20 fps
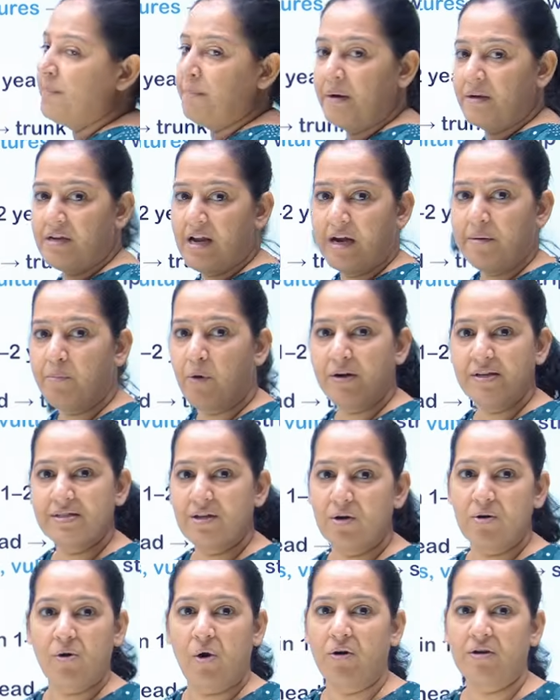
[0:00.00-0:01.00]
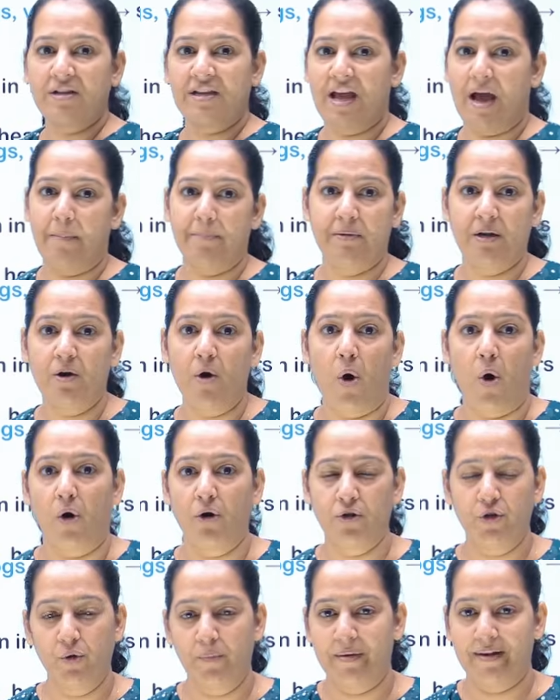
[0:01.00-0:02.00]
But dead bodies are not kept in
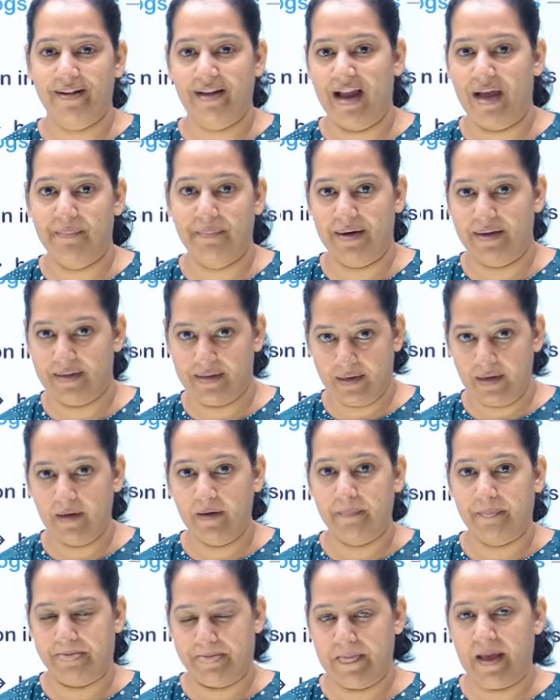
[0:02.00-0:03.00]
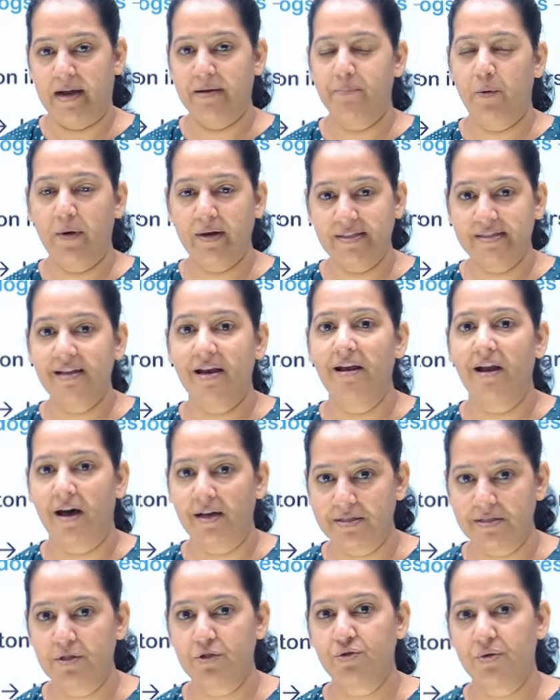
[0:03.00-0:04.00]
hot, humid climate. No, dead bodies, the
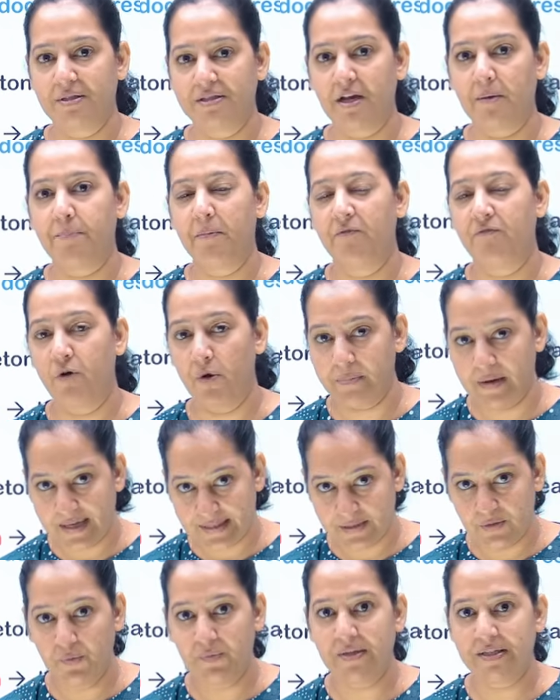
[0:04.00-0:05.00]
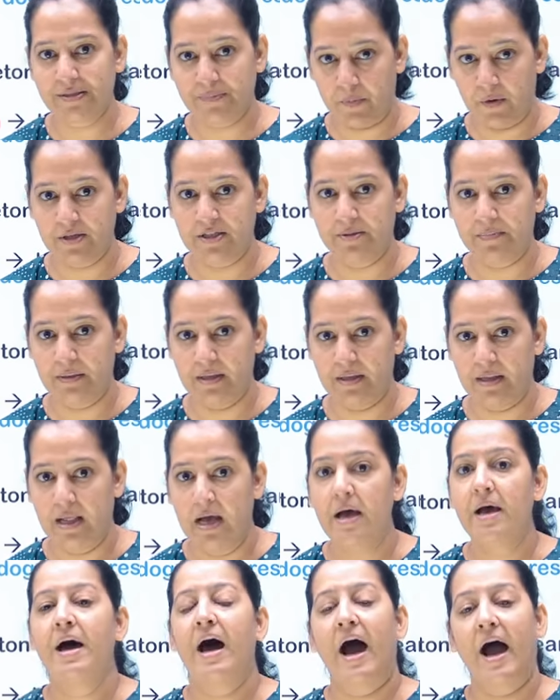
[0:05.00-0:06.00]
last rituals are performed as soon as possible.
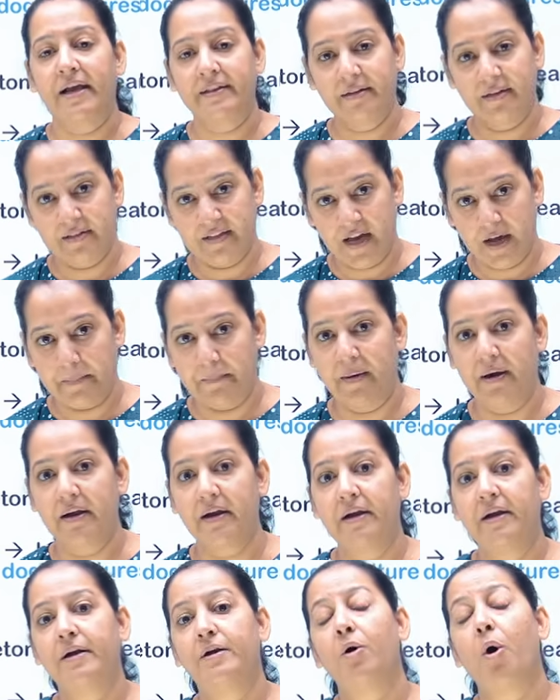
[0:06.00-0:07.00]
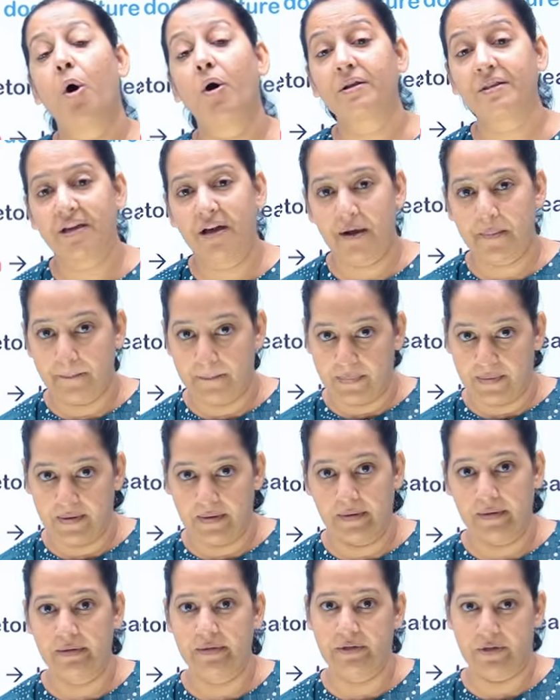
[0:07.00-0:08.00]
Either they are buried or they are
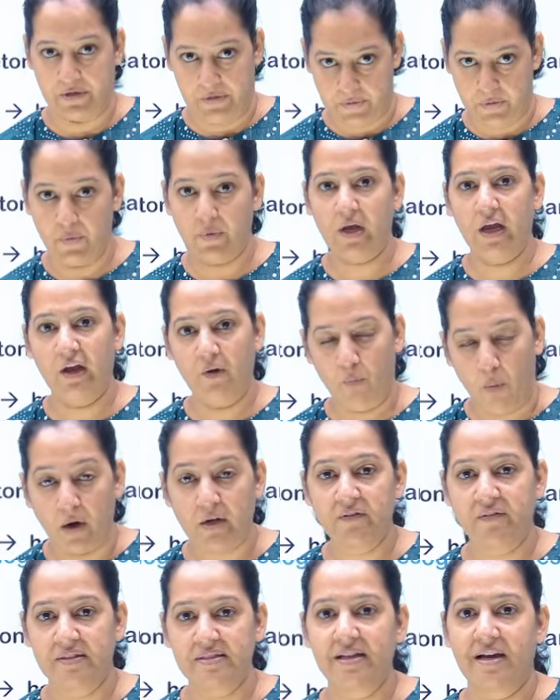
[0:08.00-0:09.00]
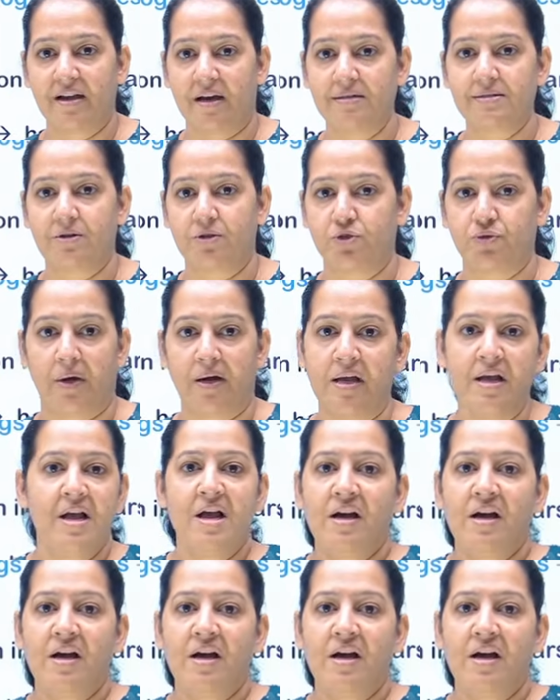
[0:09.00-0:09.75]
burnt. Okay, whatever is the last ritual.